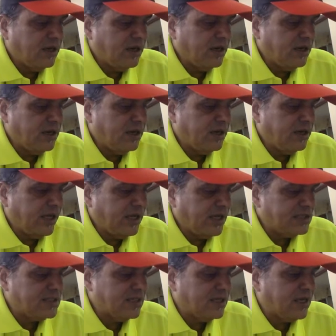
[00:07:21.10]

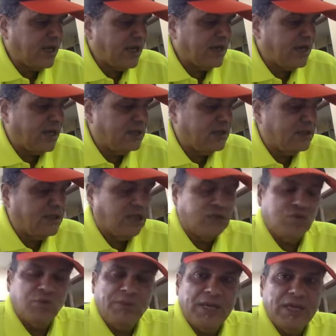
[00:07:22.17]
Nayasar and Aditya
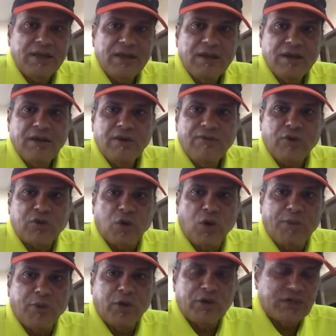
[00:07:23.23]
Dubey for top
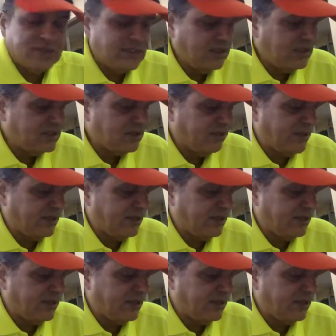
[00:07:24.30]
honors in this event.